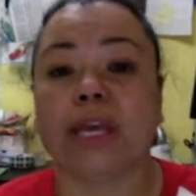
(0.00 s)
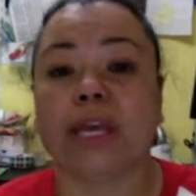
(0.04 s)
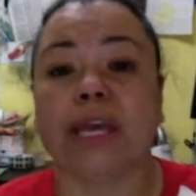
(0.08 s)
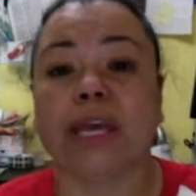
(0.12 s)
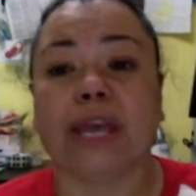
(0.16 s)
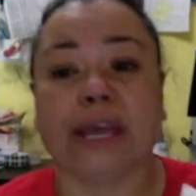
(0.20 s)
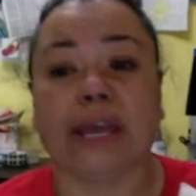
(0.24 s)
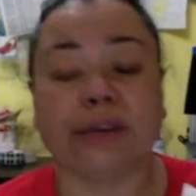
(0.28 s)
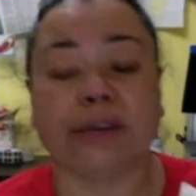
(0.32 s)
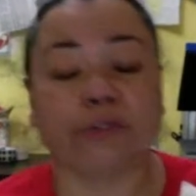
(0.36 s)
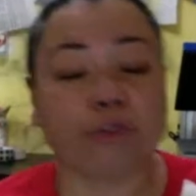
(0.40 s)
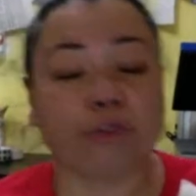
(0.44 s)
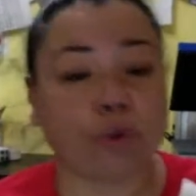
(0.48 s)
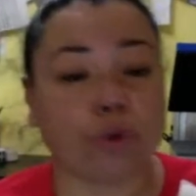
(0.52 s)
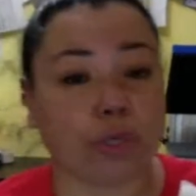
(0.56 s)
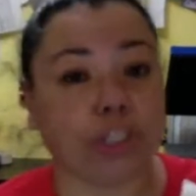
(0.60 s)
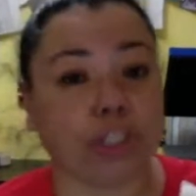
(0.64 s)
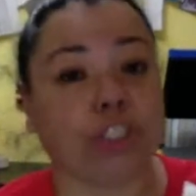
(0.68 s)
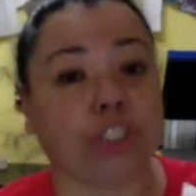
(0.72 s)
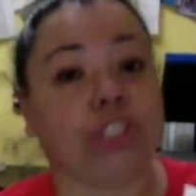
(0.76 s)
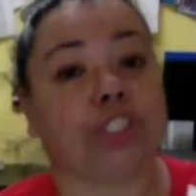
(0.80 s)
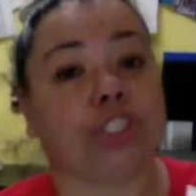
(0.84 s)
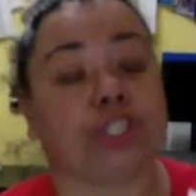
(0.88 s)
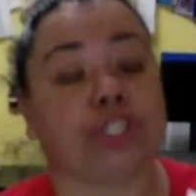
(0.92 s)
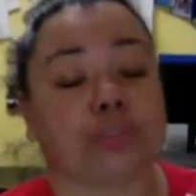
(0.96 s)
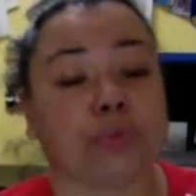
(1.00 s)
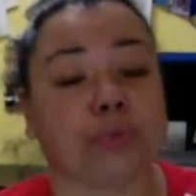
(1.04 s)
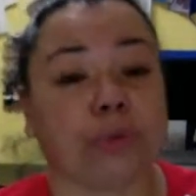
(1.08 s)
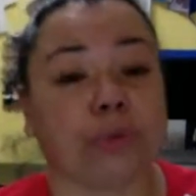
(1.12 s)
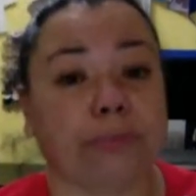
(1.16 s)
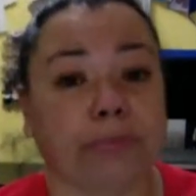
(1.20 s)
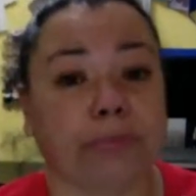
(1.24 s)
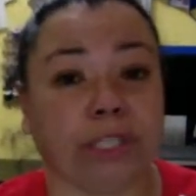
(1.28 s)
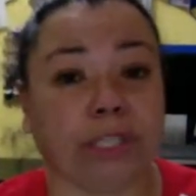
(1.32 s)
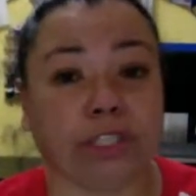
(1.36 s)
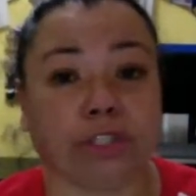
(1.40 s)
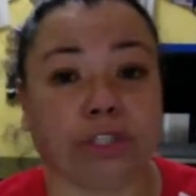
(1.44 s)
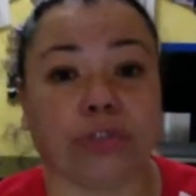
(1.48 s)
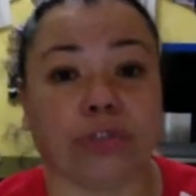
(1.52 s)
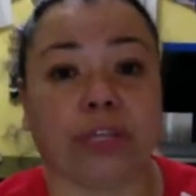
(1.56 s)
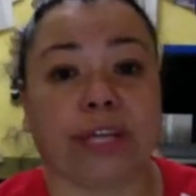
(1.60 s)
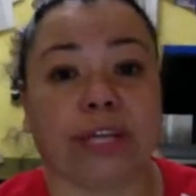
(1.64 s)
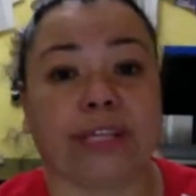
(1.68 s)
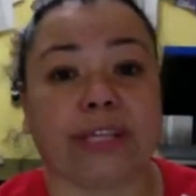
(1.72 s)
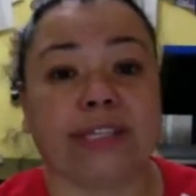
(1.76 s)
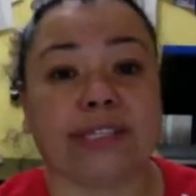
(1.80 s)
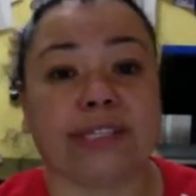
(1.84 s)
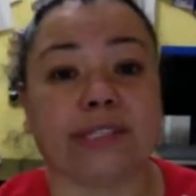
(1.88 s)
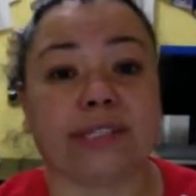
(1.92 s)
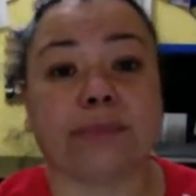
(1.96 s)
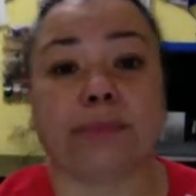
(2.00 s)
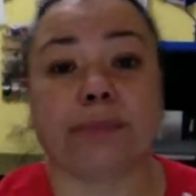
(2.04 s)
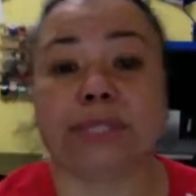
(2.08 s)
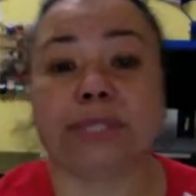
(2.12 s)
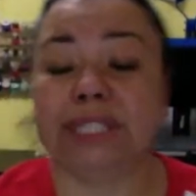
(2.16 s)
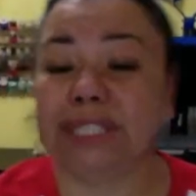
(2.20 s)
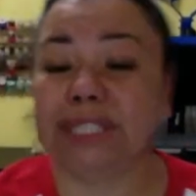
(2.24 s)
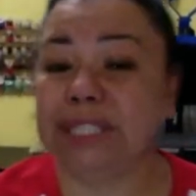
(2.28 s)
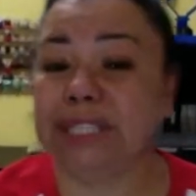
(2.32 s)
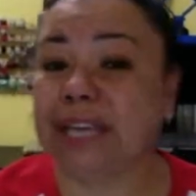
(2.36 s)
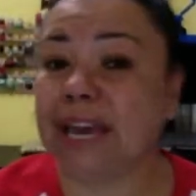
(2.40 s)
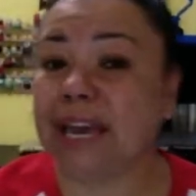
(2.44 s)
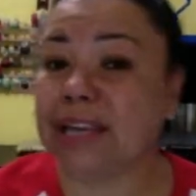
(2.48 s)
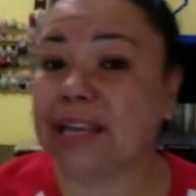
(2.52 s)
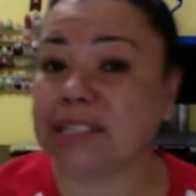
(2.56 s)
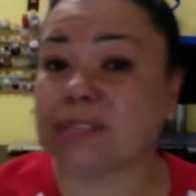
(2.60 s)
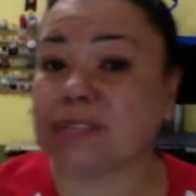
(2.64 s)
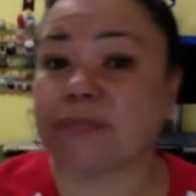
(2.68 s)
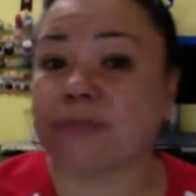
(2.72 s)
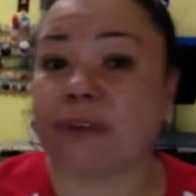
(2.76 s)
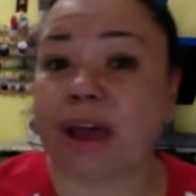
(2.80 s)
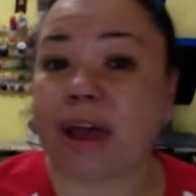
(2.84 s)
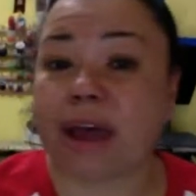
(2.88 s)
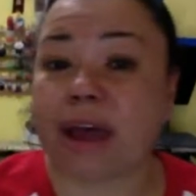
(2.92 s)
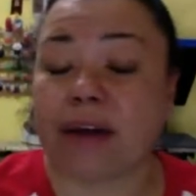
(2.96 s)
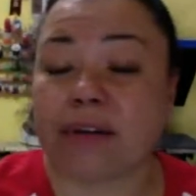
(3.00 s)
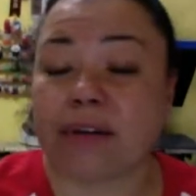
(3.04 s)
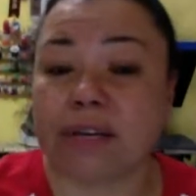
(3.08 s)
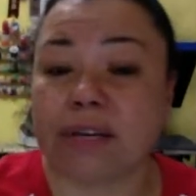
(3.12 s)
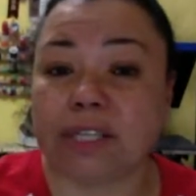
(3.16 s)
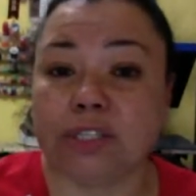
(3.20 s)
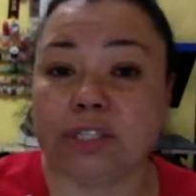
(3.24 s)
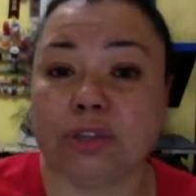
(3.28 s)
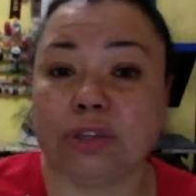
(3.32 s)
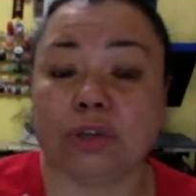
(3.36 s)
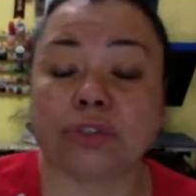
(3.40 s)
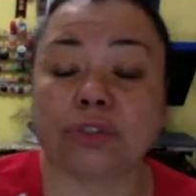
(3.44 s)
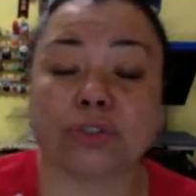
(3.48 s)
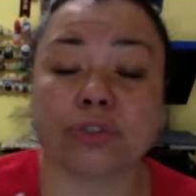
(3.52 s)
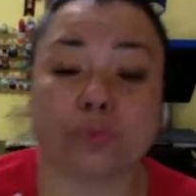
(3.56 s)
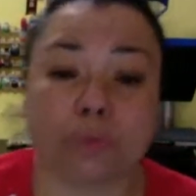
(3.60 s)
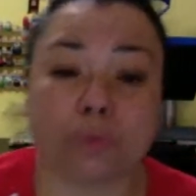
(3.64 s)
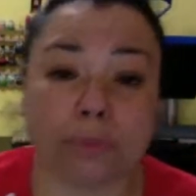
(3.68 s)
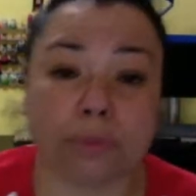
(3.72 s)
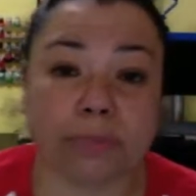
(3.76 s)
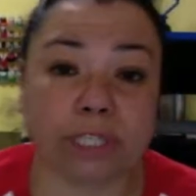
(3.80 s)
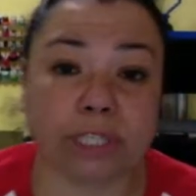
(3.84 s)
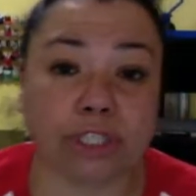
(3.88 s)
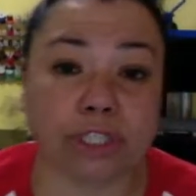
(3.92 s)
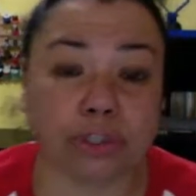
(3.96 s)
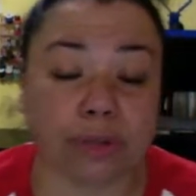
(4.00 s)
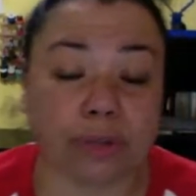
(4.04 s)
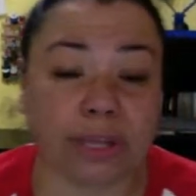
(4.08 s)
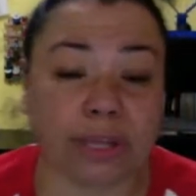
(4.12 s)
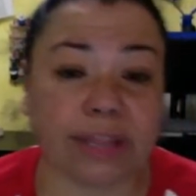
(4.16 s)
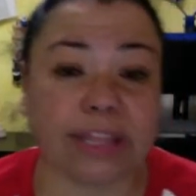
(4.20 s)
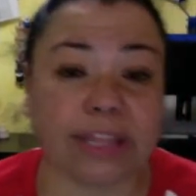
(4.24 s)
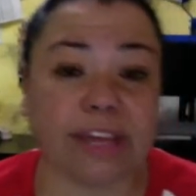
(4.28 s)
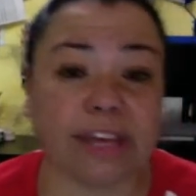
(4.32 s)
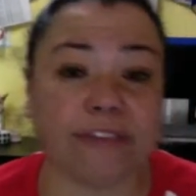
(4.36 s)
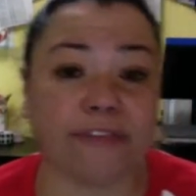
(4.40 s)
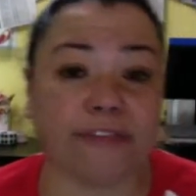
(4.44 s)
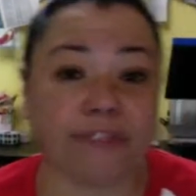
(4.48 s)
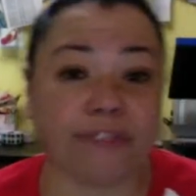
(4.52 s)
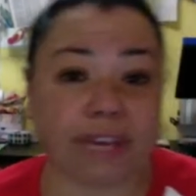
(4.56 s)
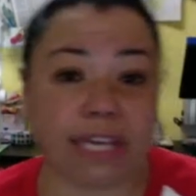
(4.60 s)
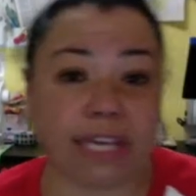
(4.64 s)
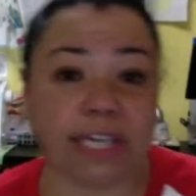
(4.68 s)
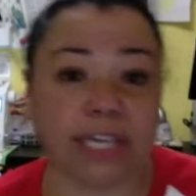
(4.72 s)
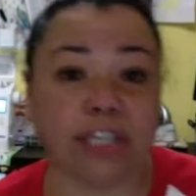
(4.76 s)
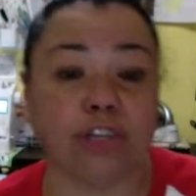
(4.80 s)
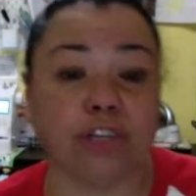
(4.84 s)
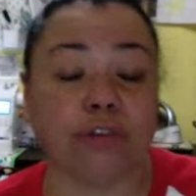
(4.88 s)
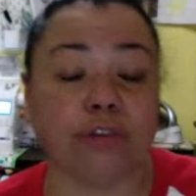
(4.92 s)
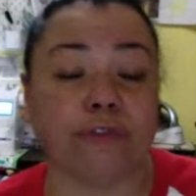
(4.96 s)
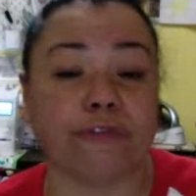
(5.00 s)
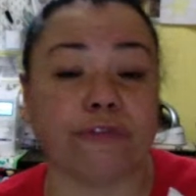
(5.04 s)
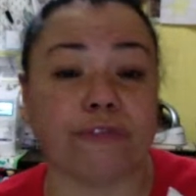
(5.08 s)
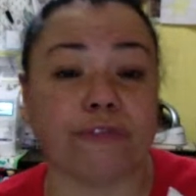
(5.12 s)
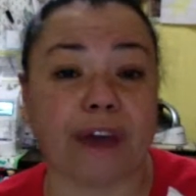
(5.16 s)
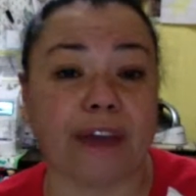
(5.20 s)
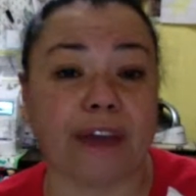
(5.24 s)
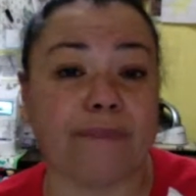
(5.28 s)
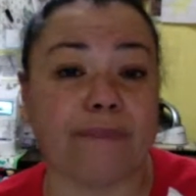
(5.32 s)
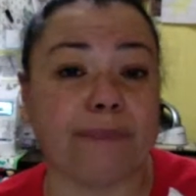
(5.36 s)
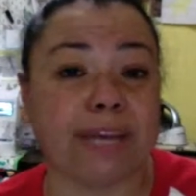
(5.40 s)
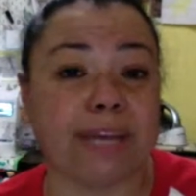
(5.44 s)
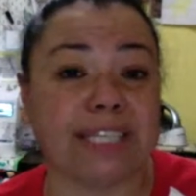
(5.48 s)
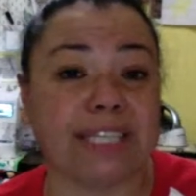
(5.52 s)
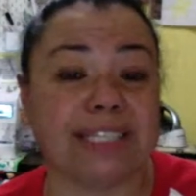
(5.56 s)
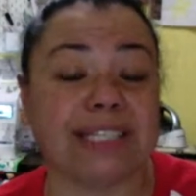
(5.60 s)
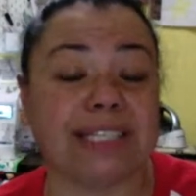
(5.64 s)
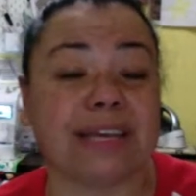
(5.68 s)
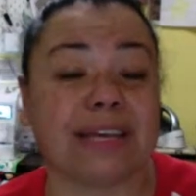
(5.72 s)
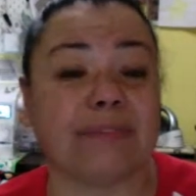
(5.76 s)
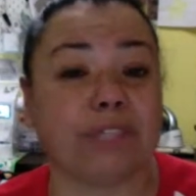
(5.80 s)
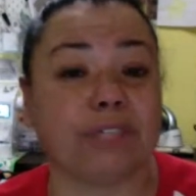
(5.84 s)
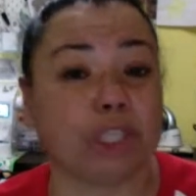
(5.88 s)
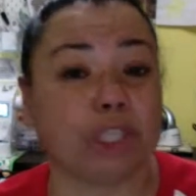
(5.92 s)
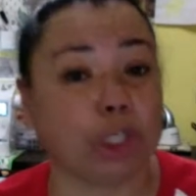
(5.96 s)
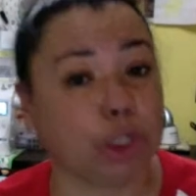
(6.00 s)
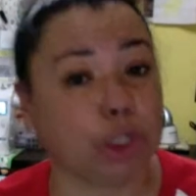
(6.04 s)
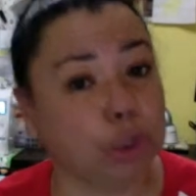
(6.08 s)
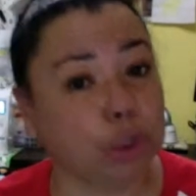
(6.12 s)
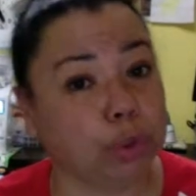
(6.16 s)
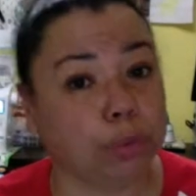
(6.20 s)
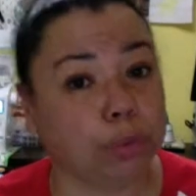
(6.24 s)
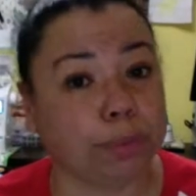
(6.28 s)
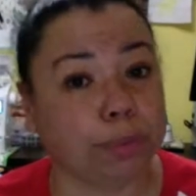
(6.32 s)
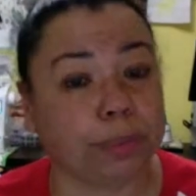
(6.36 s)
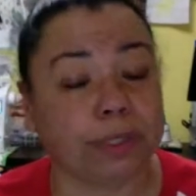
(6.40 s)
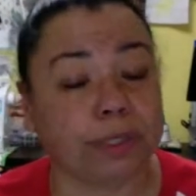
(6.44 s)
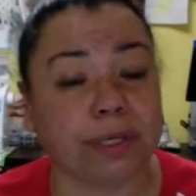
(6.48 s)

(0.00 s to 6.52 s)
And of course, you just want to make sure that it's a PES file. And you also want to make sure that they fit in your 5x7 hoop.